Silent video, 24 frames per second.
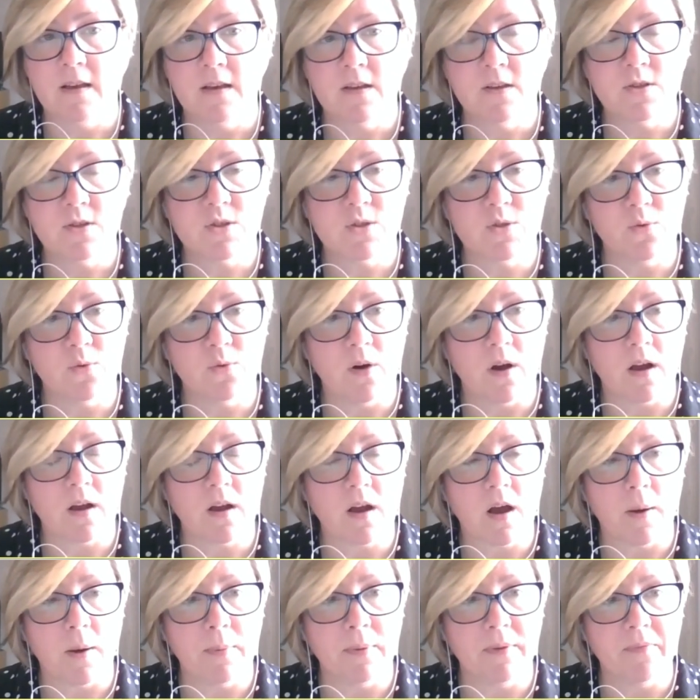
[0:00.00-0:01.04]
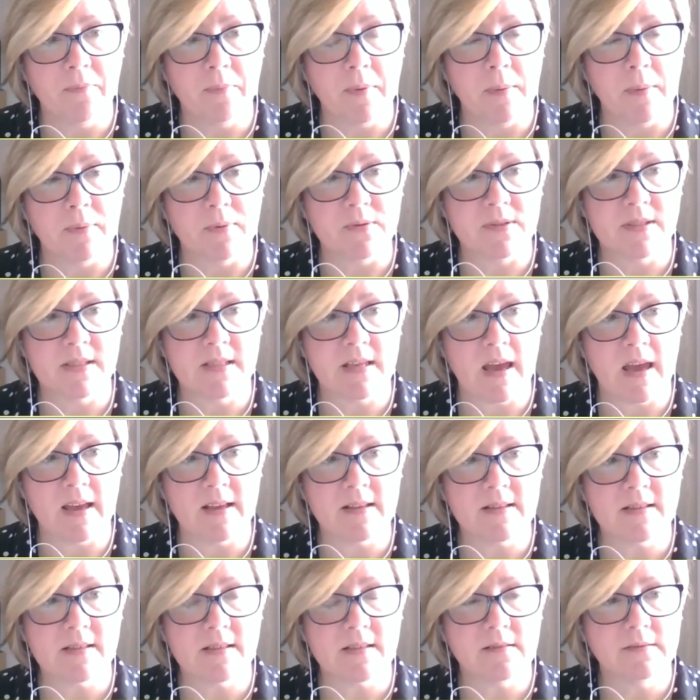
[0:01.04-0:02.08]
So a couple of people
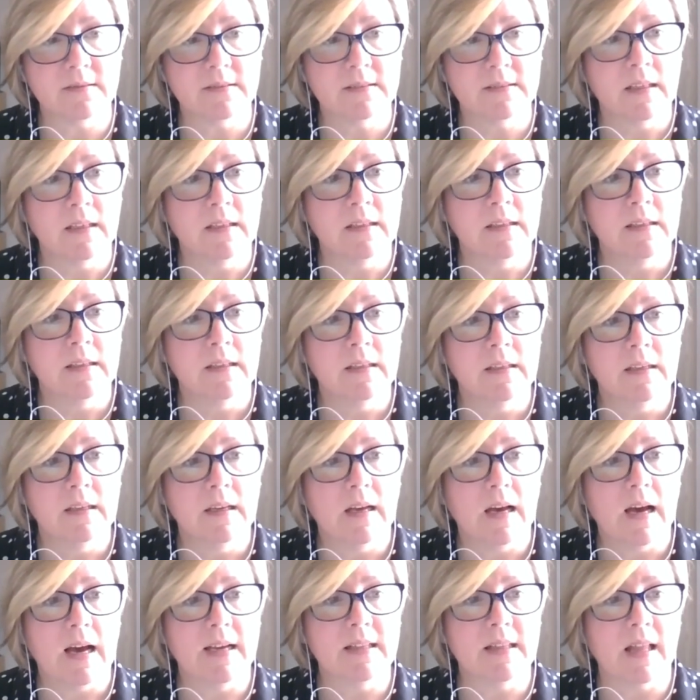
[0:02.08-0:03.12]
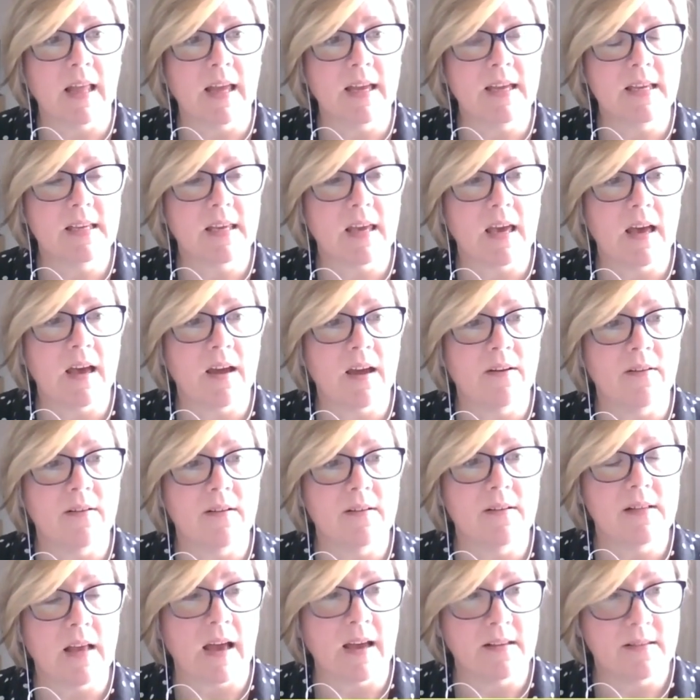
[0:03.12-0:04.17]
said, I'd
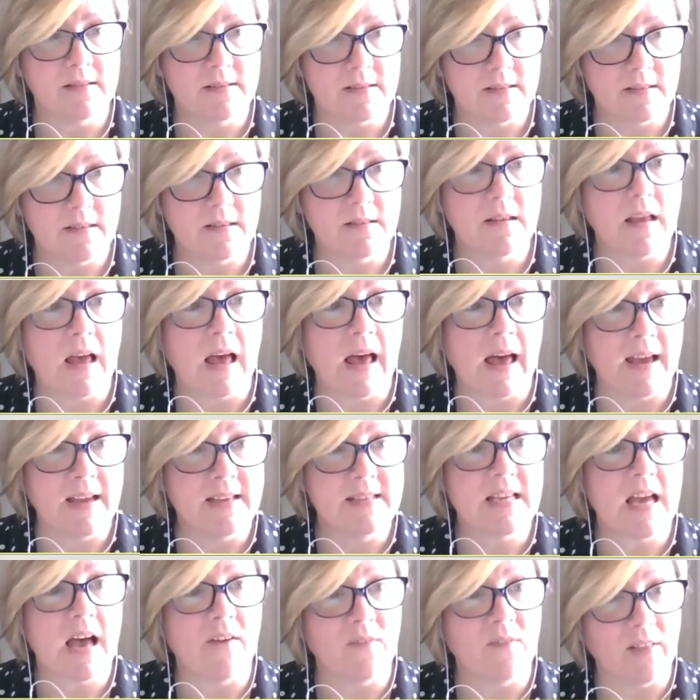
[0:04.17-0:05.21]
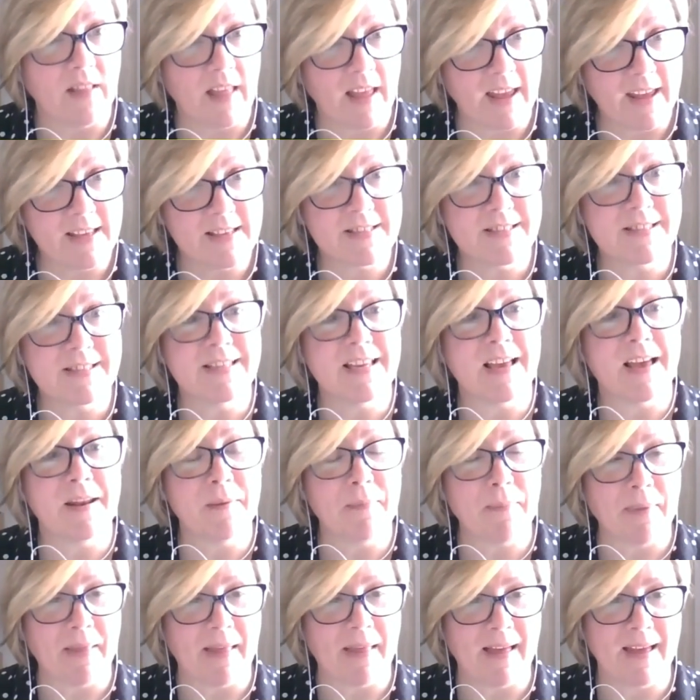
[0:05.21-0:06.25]
have liked a
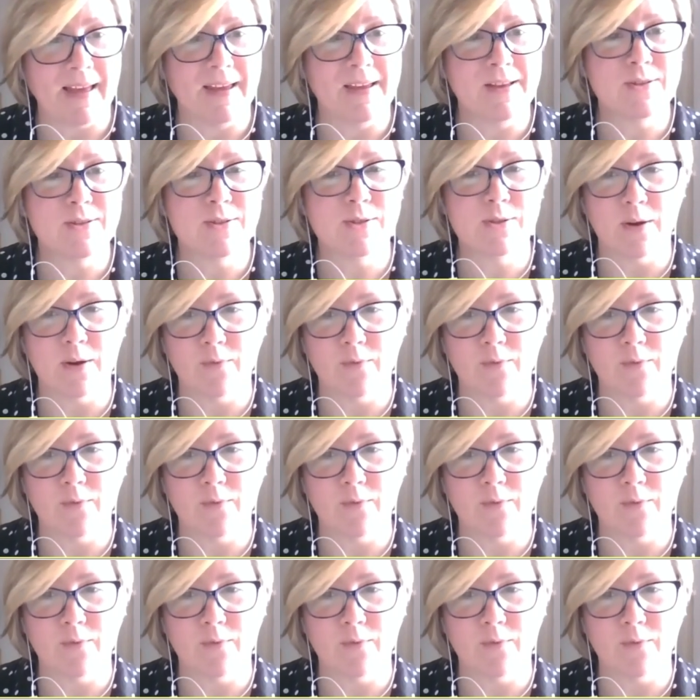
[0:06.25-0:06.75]
reply to a